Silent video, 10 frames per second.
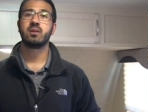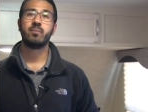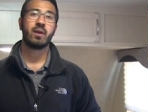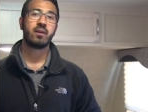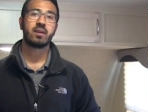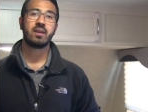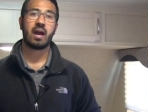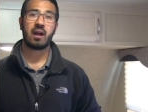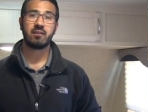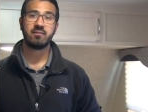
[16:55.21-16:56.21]

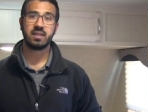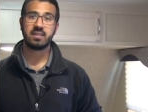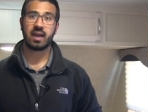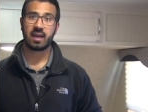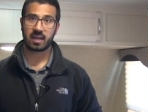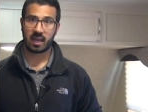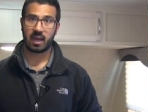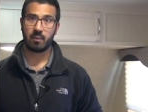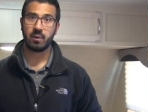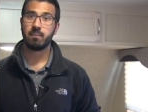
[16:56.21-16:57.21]

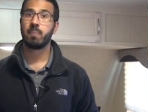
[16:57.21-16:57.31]
AmericanRV.com.